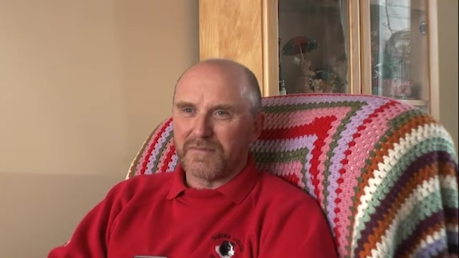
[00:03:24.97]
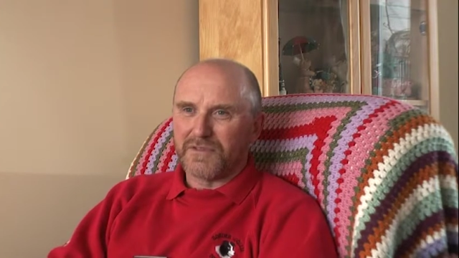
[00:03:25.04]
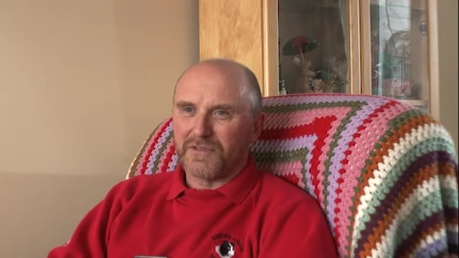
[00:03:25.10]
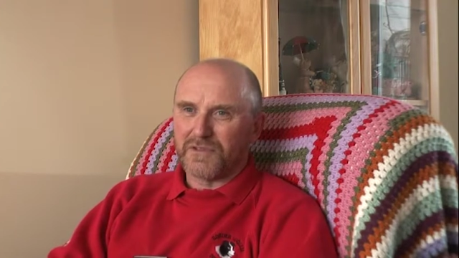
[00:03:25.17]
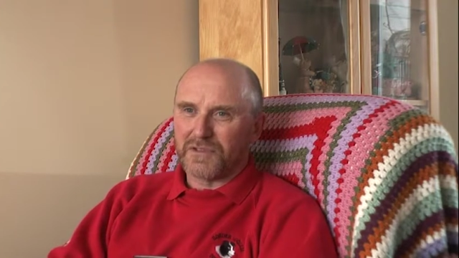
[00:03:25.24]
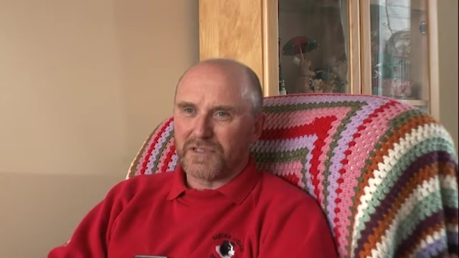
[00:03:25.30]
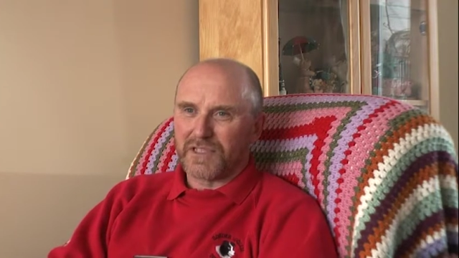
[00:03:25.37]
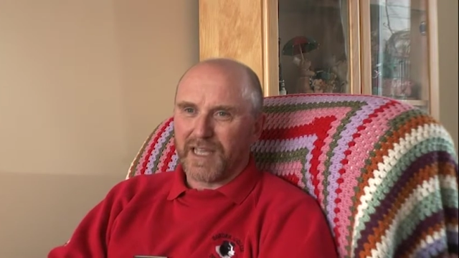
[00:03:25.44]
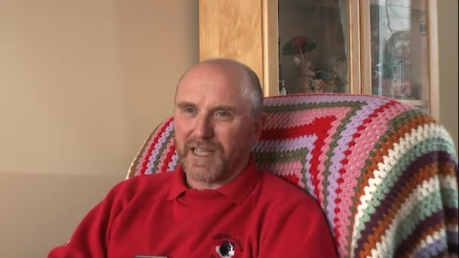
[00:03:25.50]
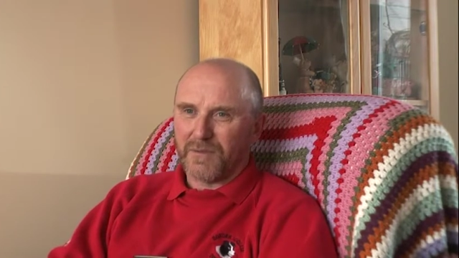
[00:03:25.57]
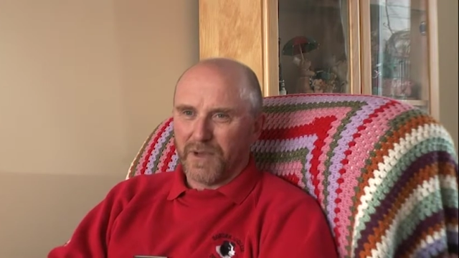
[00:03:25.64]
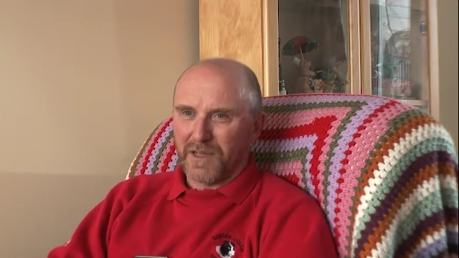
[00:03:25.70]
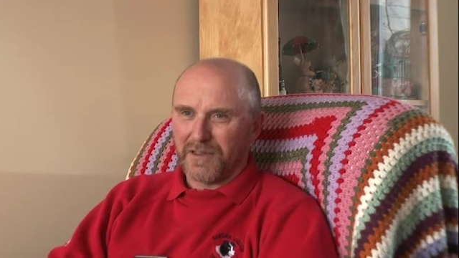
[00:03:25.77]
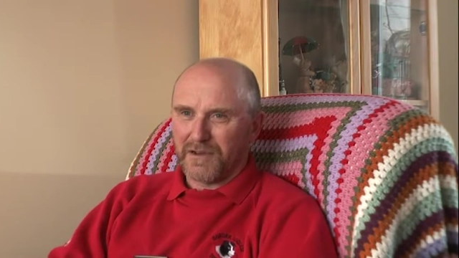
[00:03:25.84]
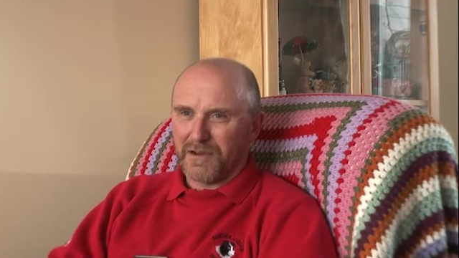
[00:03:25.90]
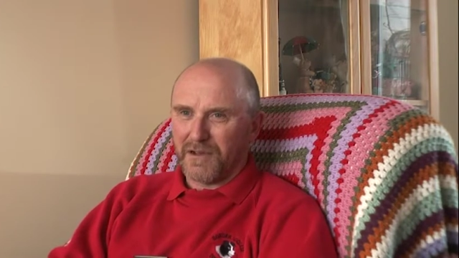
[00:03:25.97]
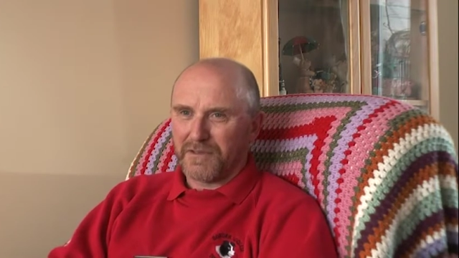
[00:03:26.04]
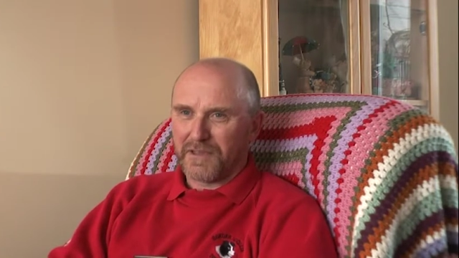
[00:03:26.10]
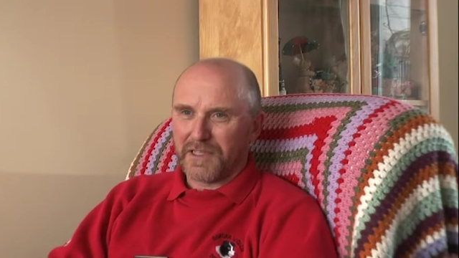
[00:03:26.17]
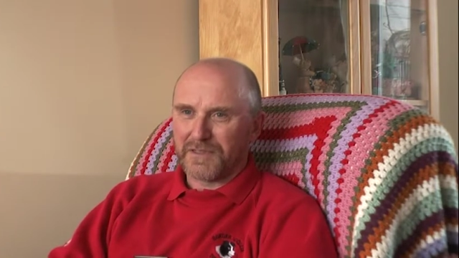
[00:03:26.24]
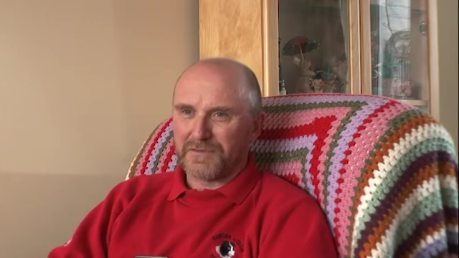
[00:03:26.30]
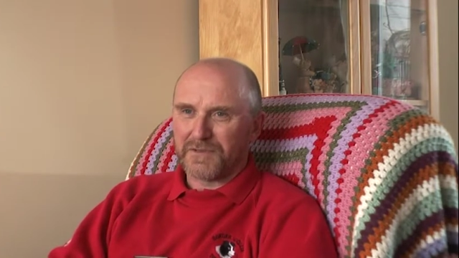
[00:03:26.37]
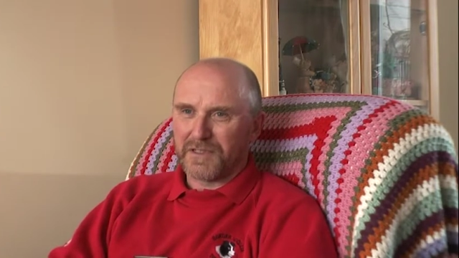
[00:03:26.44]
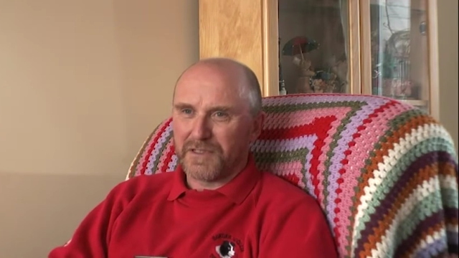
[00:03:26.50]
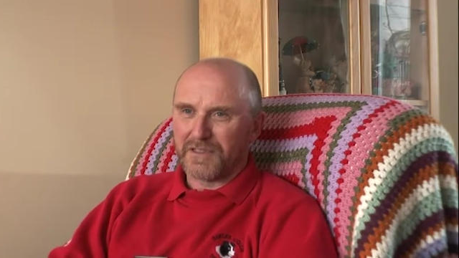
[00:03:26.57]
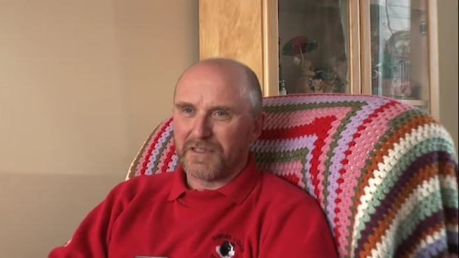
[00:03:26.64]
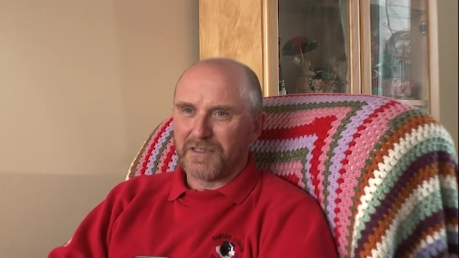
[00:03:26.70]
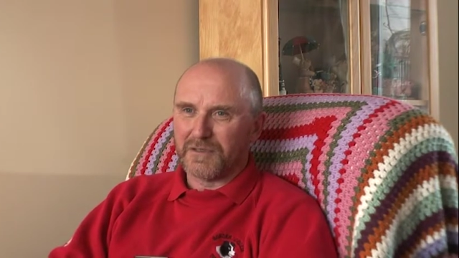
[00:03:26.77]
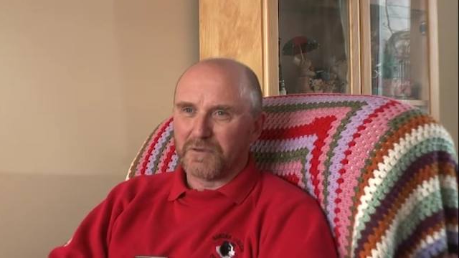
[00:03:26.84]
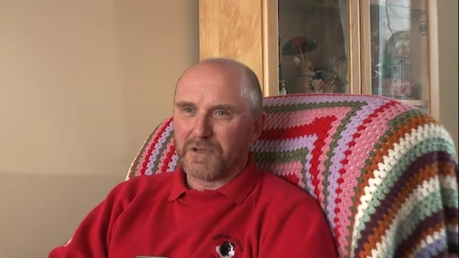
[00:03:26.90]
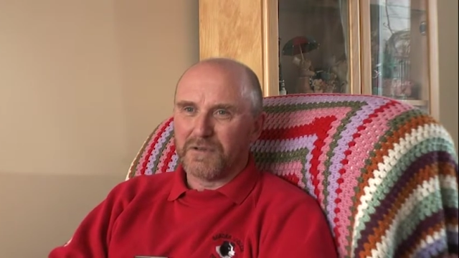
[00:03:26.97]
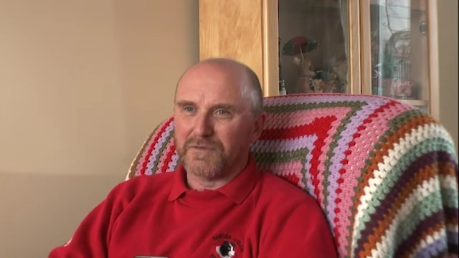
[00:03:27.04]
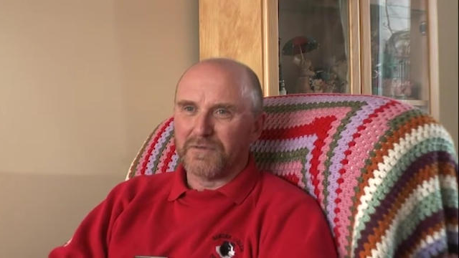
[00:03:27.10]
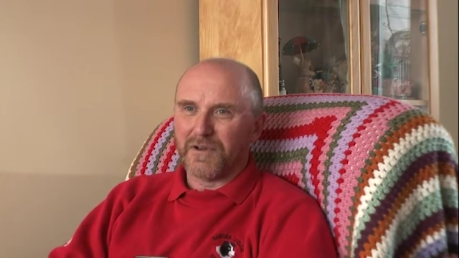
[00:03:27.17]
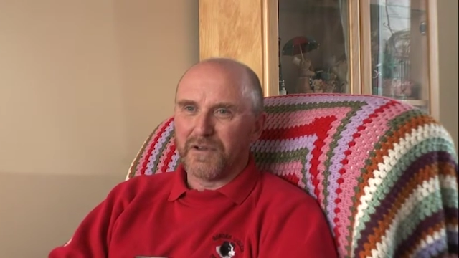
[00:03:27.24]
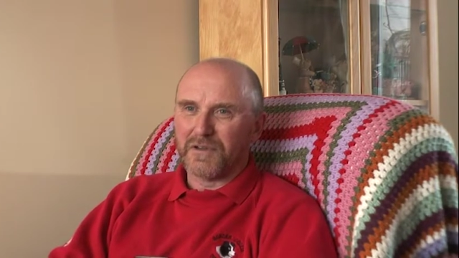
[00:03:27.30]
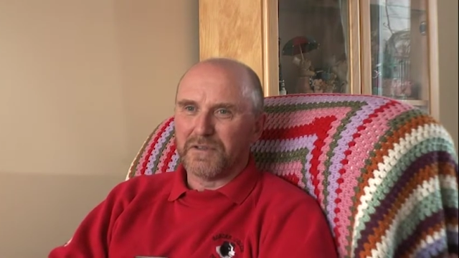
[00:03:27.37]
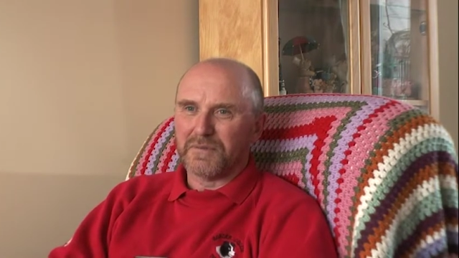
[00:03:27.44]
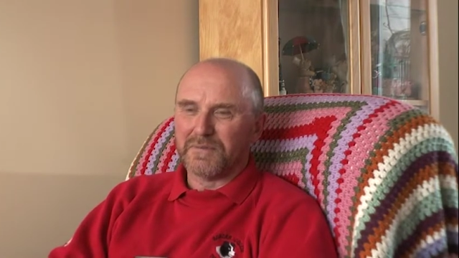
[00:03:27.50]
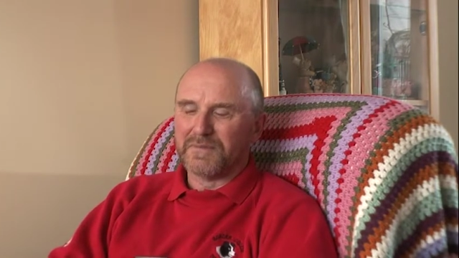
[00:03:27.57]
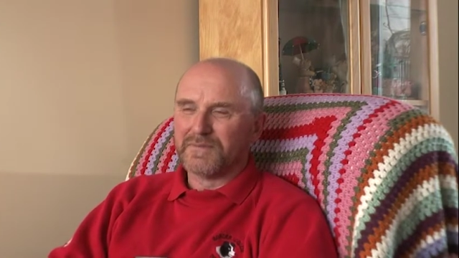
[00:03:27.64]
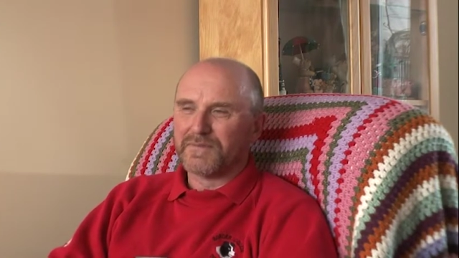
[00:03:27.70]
just say, well, there are things for you to do, go and find them.